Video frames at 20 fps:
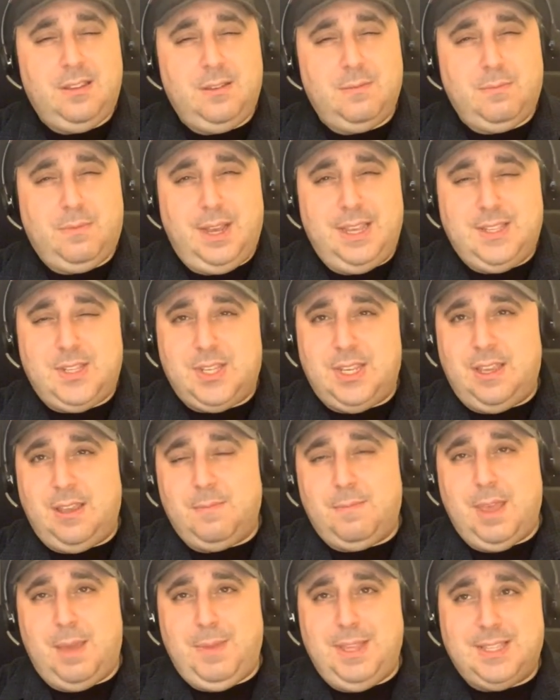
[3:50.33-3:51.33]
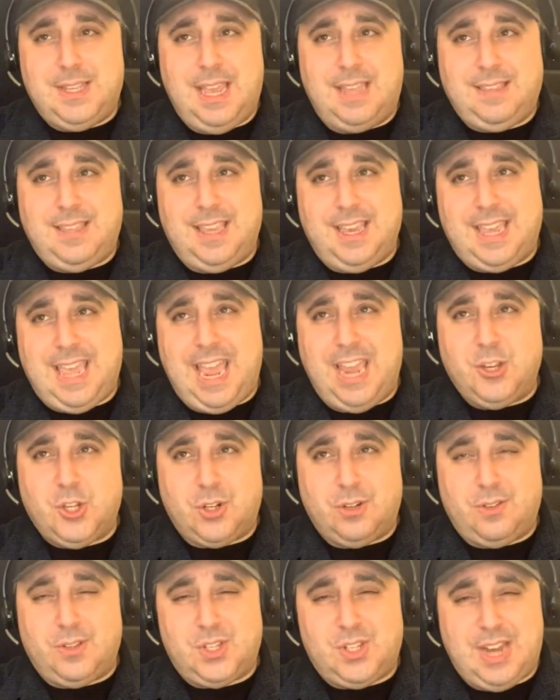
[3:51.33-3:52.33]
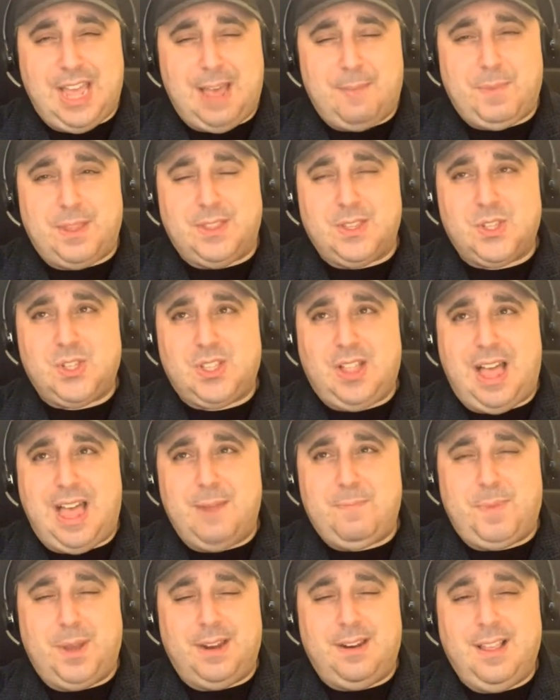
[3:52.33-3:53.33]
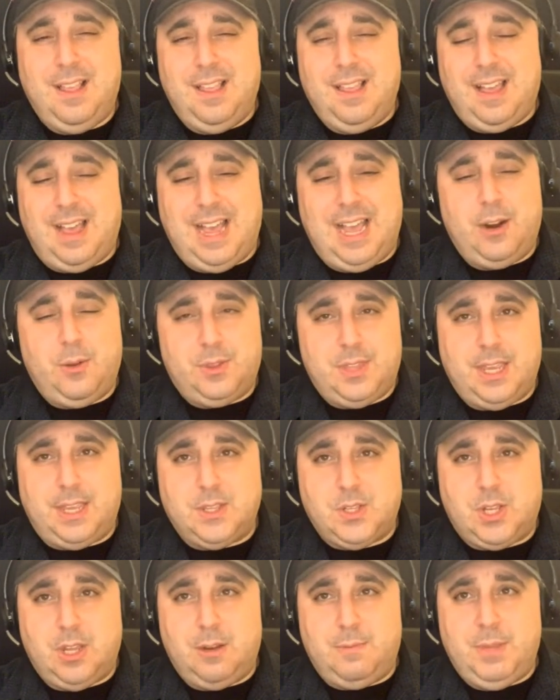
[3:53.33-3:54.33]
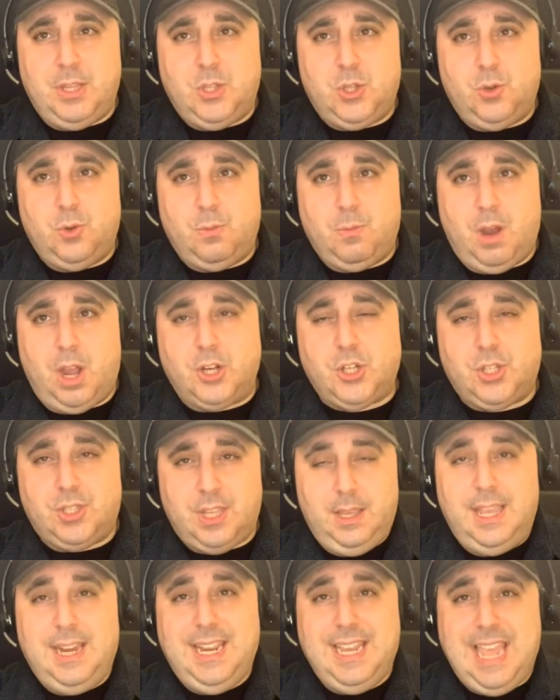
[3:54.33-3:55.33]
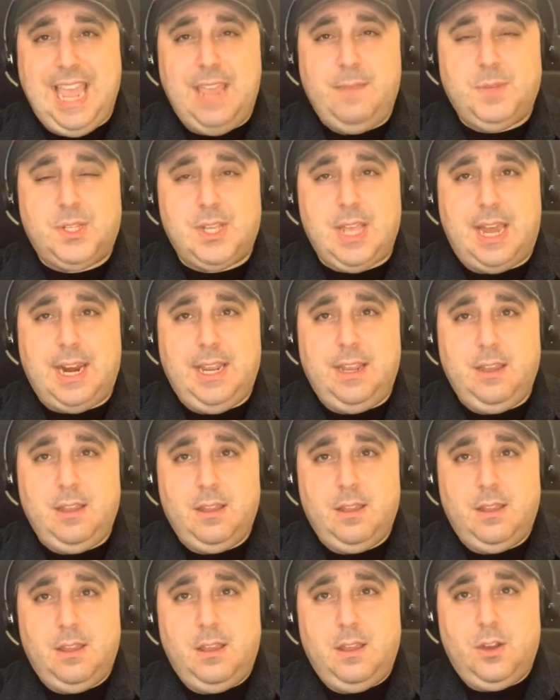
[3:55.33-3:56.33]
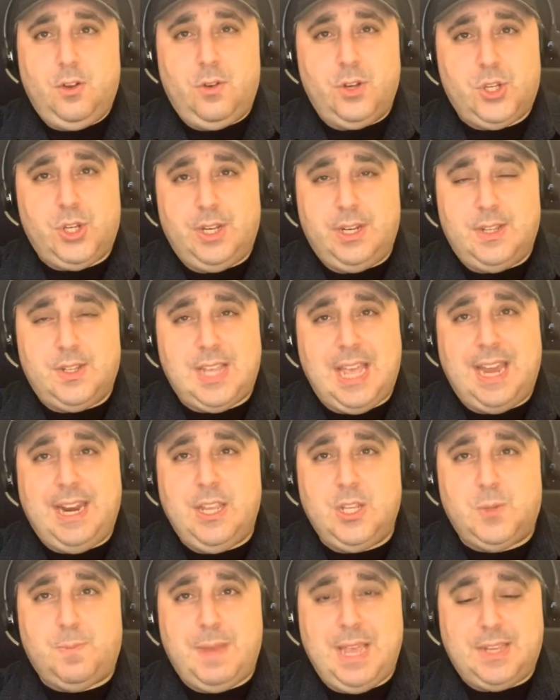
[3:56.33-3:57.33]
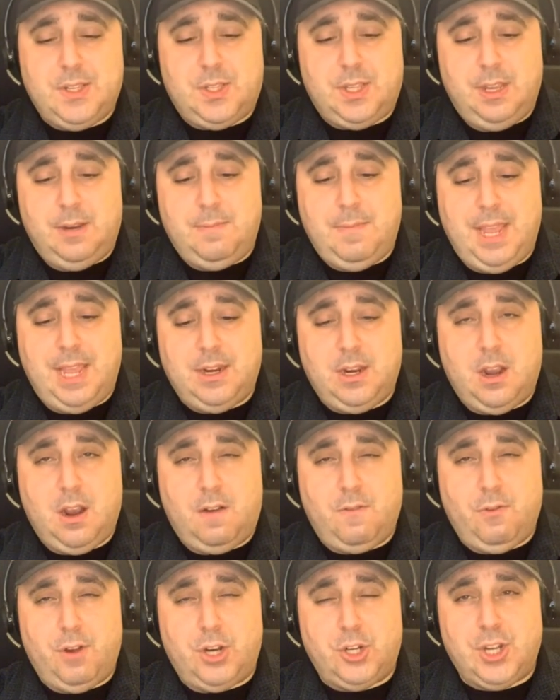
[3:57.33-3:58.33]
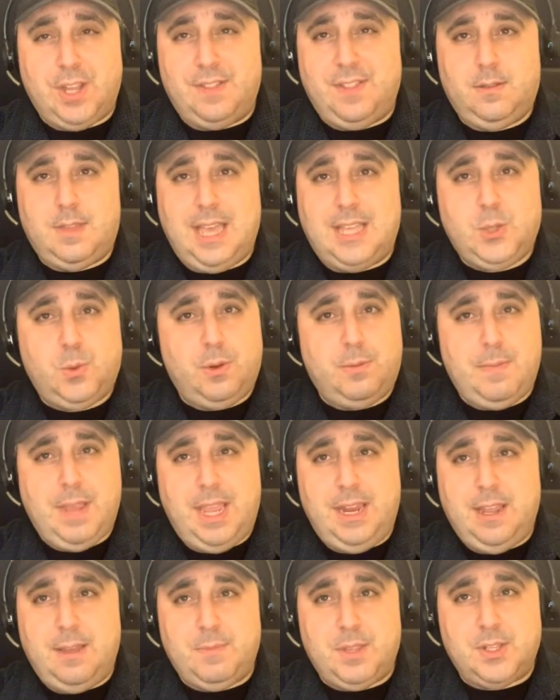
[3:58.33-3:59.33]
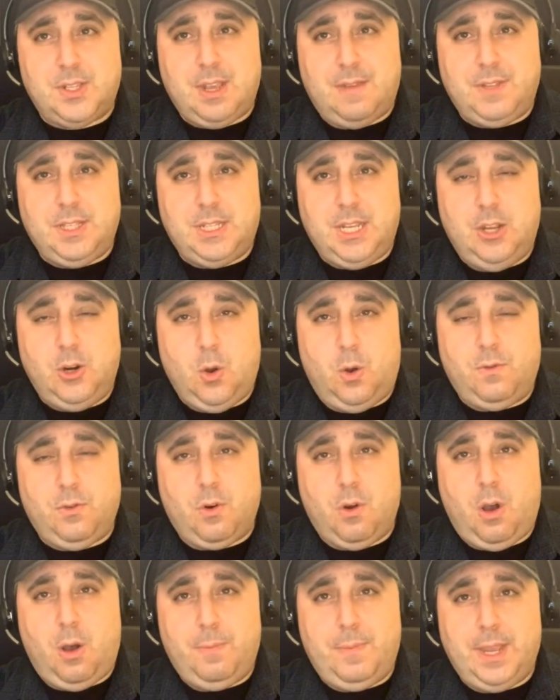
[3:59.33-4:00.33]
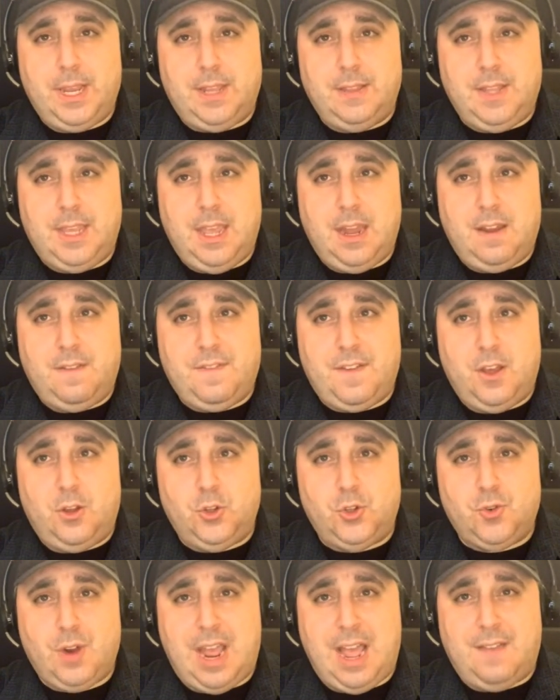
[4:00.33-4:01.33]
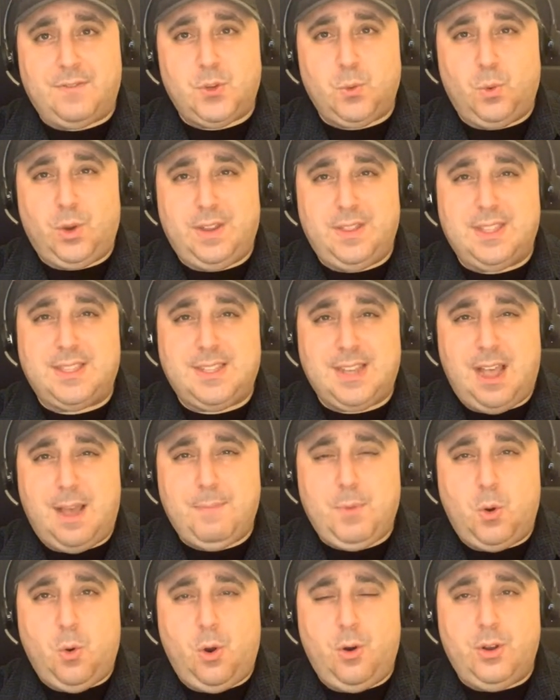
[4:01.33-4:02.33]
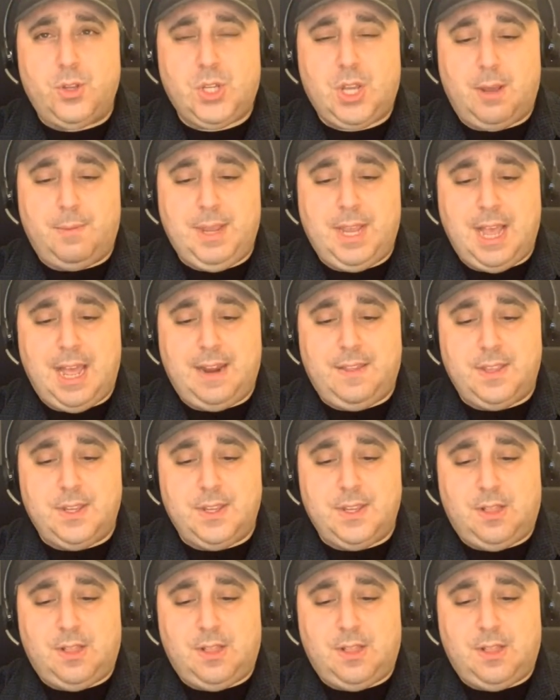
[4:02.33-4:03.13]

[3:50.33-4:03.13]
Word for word: You might see him maybe take the occasional snap in the slot, but I don't think it's going to be too much. In a game setting, Christian is at his best in man coverage. That's what made him the seventeen overall pick in the N F L draft, one of the top corners coming out of